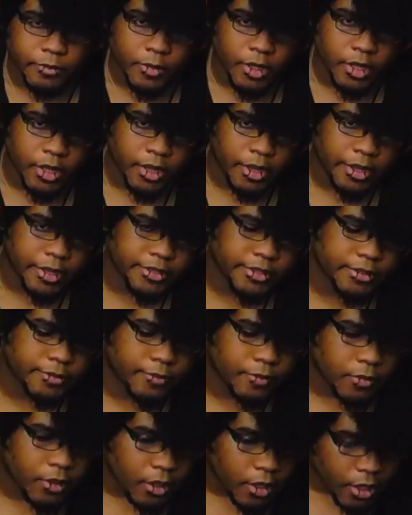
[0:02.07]
Hey guys.
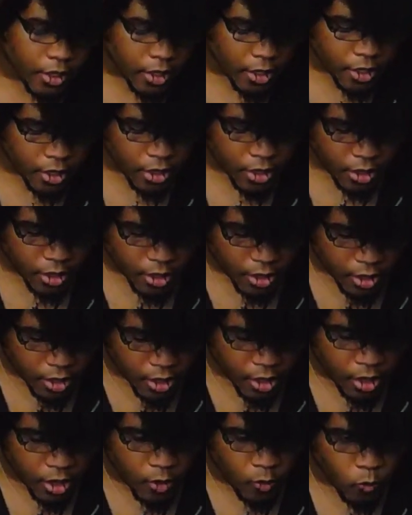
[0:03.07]

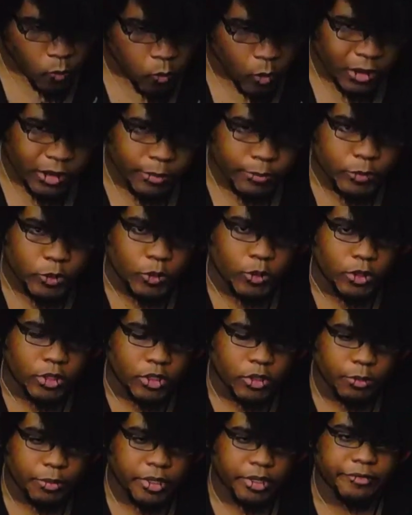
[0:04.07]
Welcome to a
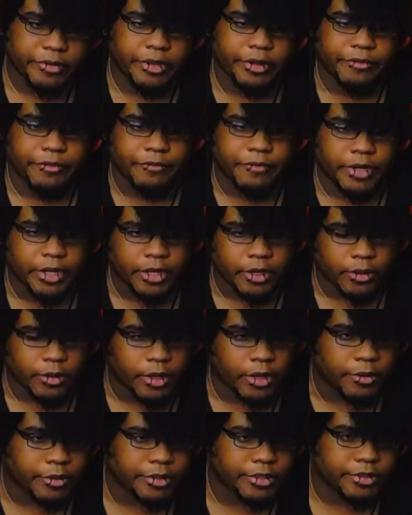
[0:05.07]
little bit of a different video. I
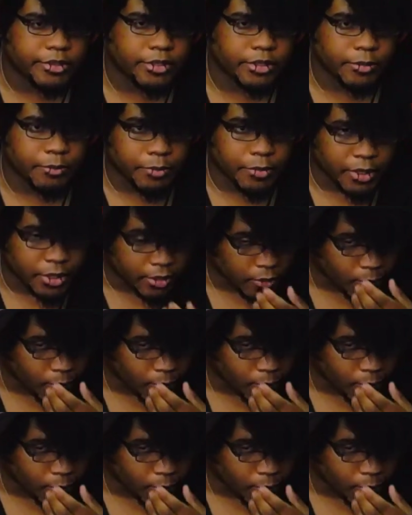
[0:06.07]
know it's been a little